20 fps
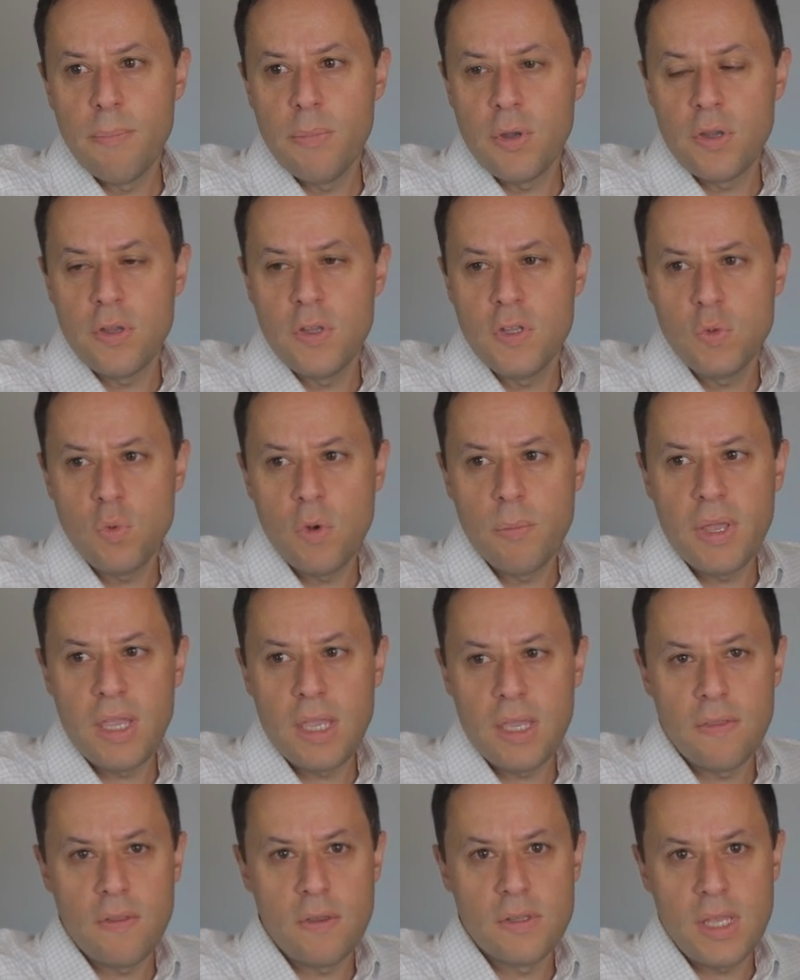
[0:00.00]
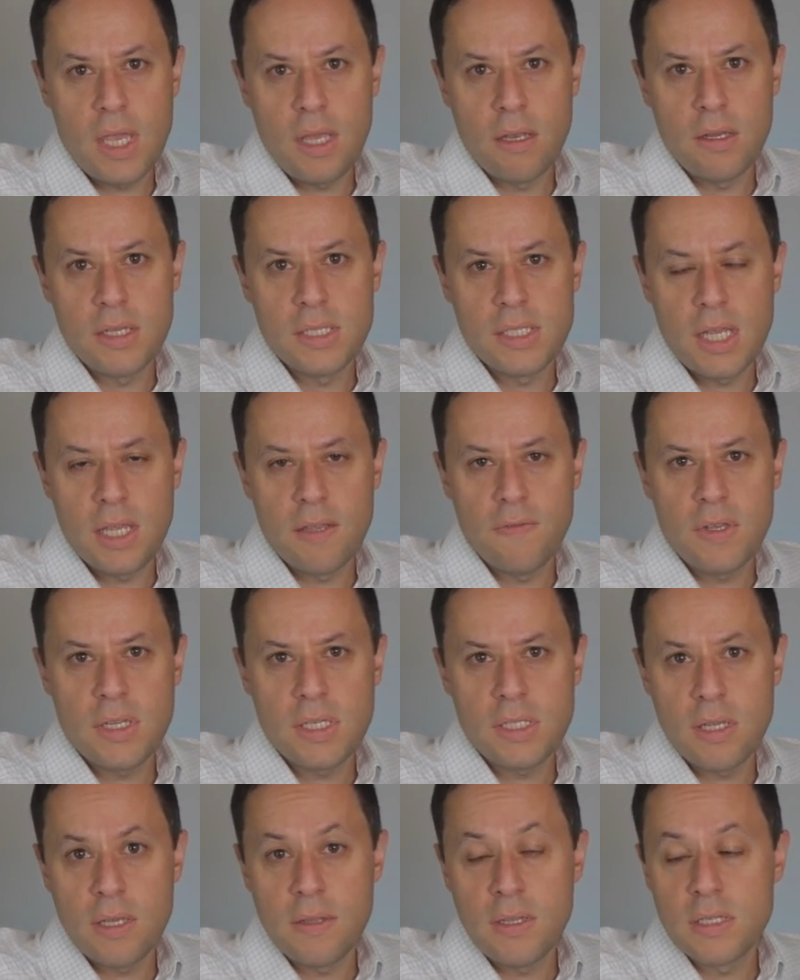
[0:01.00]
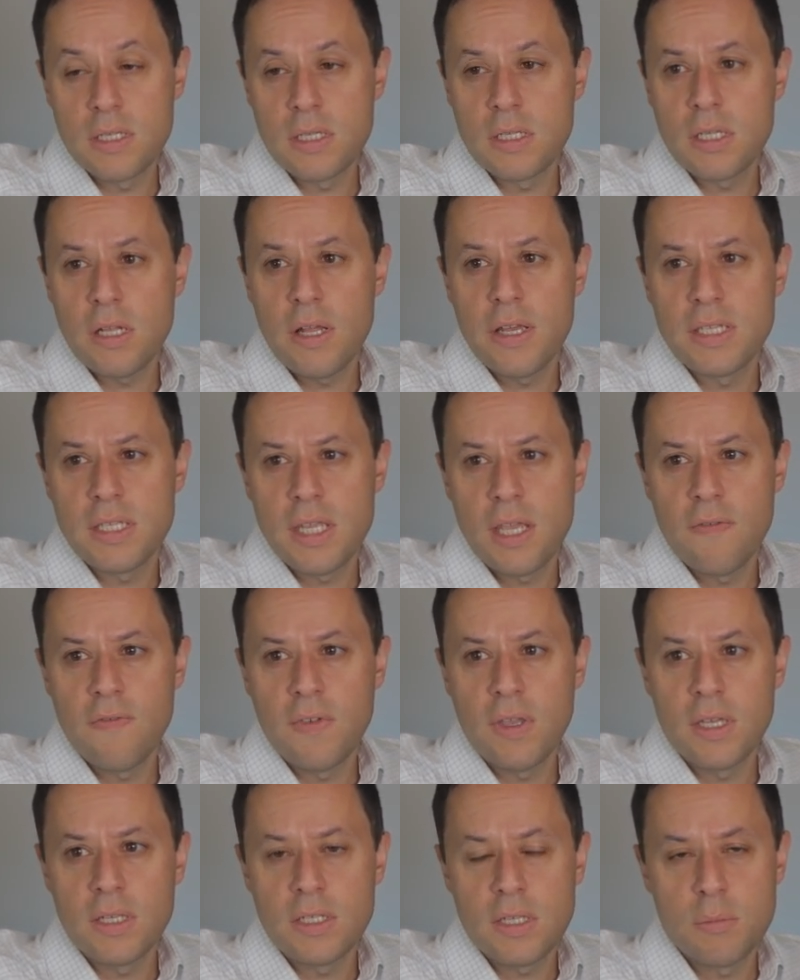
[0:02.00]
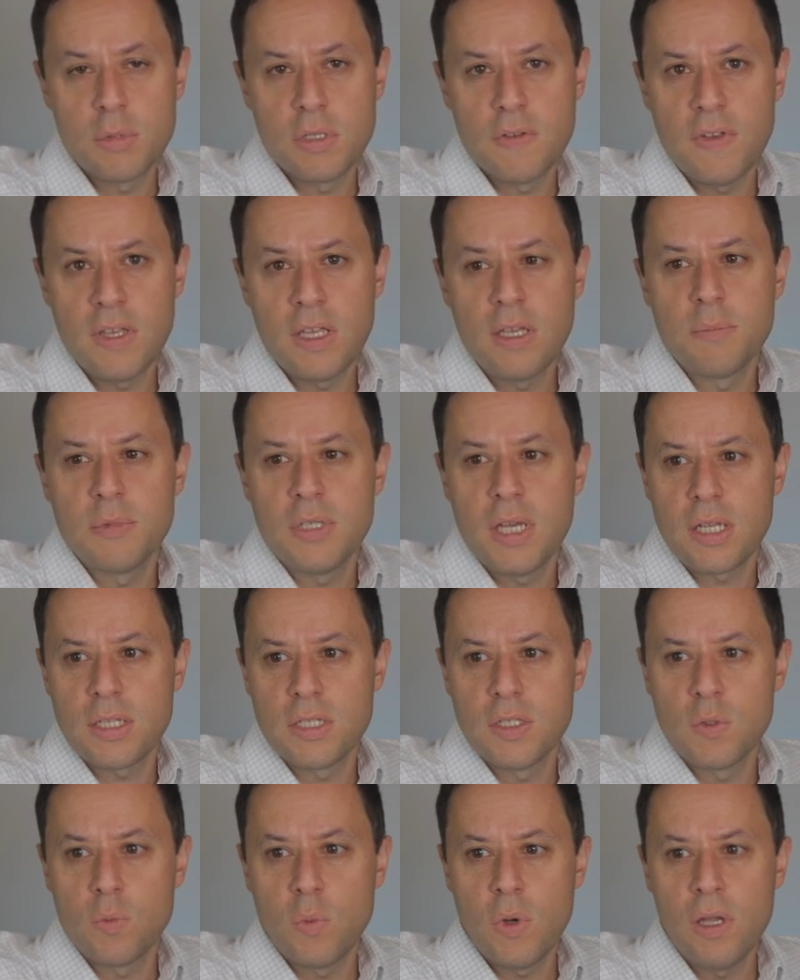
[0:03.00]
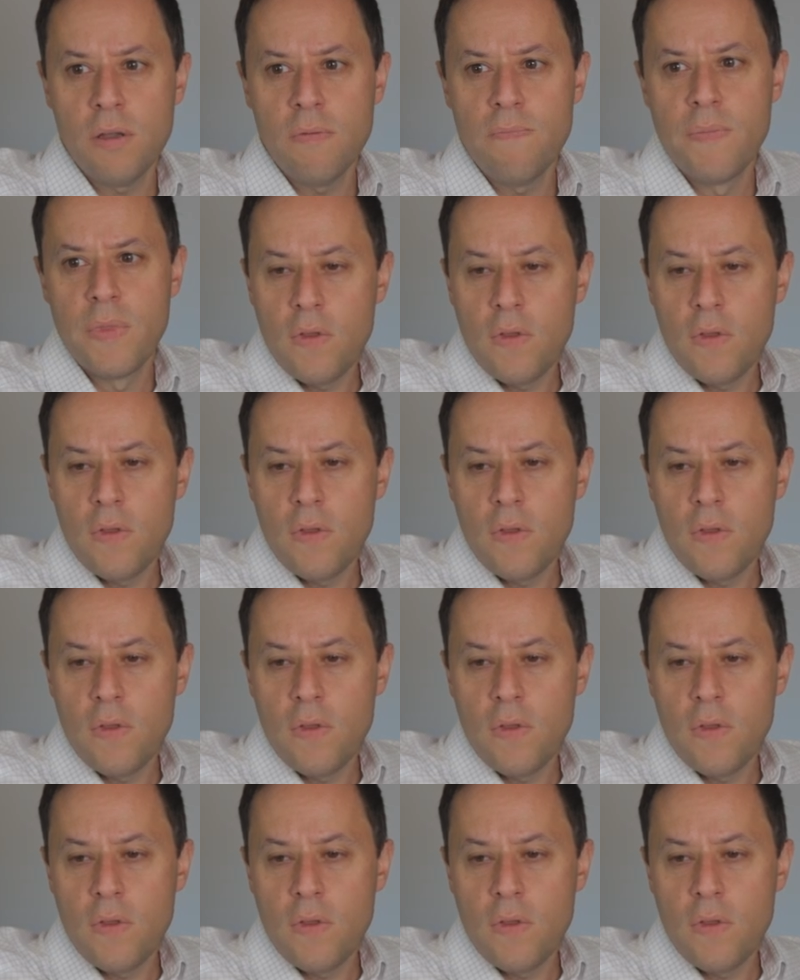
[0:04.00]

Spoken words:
because we're making those NI savings, and there's a slight saving in terms of income tax as well,